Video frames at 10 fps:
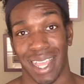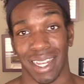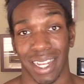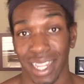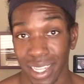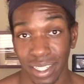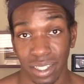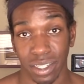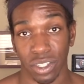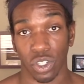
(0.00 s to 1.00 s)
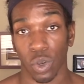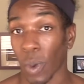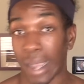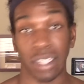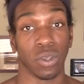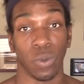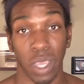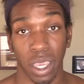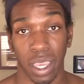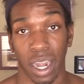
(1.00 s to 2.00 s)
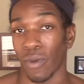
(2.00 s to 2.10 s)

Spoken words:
at least twice a week.